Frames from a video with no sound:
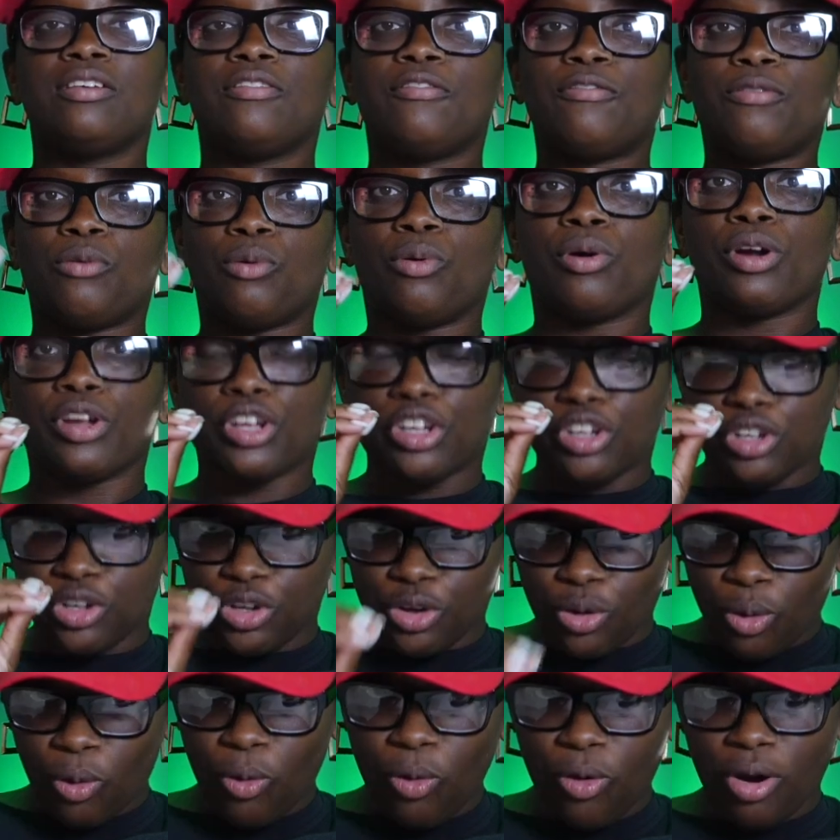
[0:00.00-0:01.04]
for
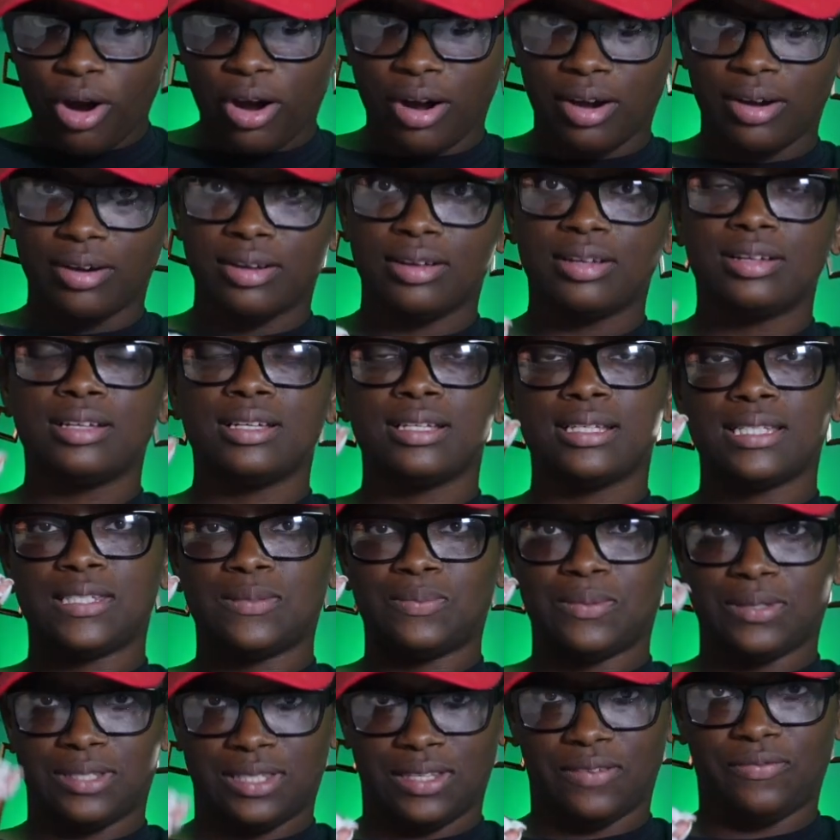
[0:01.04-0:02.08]
your
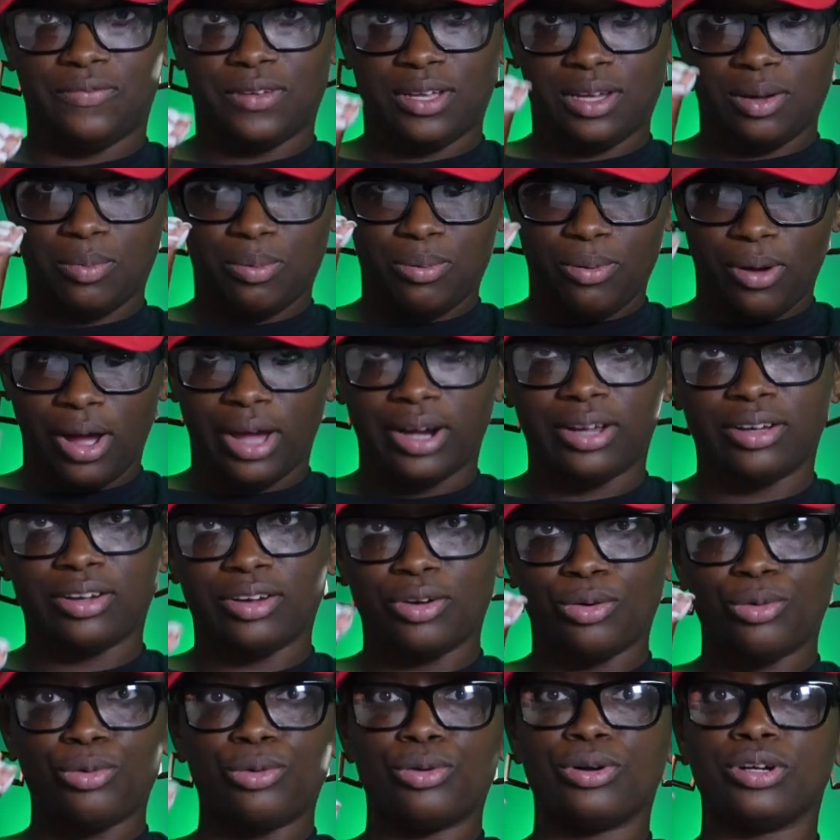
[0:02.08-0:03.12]
specific
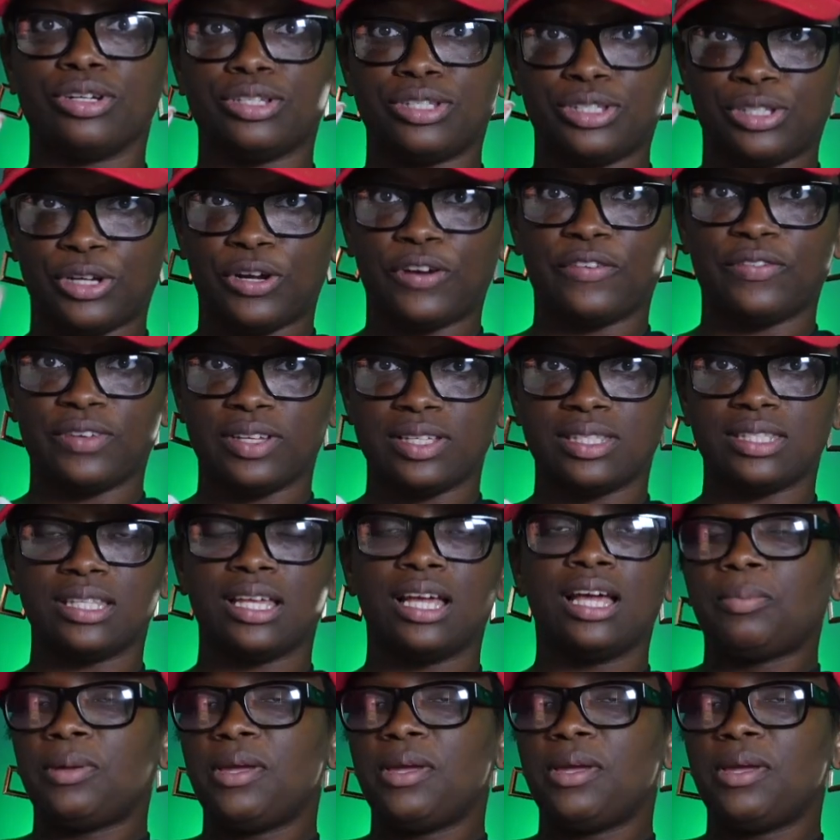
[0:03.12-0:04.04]
product or service.